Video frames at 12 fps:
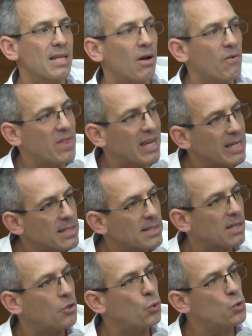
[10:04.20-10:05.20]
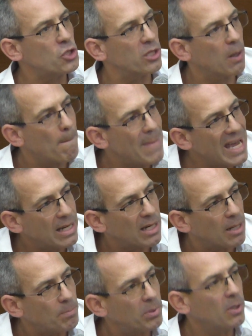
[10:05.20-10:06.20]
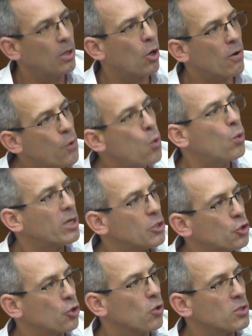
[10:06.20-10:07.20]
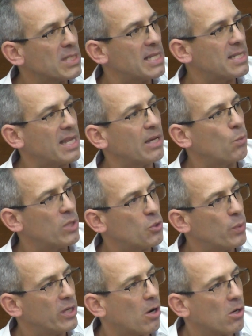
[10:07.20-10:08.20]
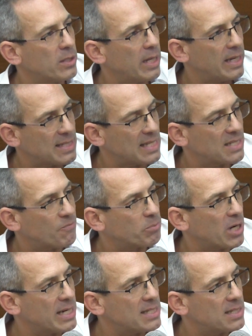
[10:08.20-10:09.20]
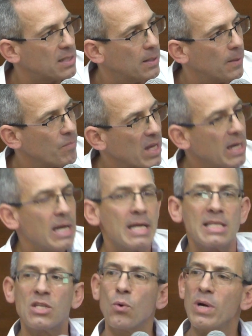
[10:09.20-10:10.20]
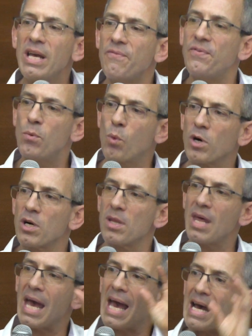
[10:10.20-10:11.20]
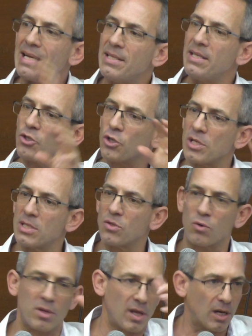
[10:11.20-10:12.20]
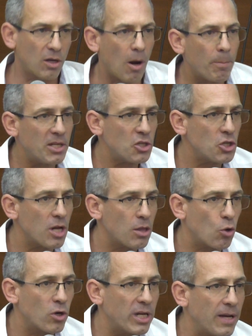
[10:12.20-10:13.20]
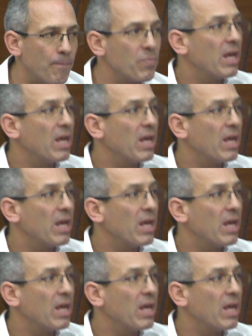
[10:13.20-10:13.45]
of the institutional makeup of who controls this thing which we call excessive price. So if it were the antitrust or the competition authority,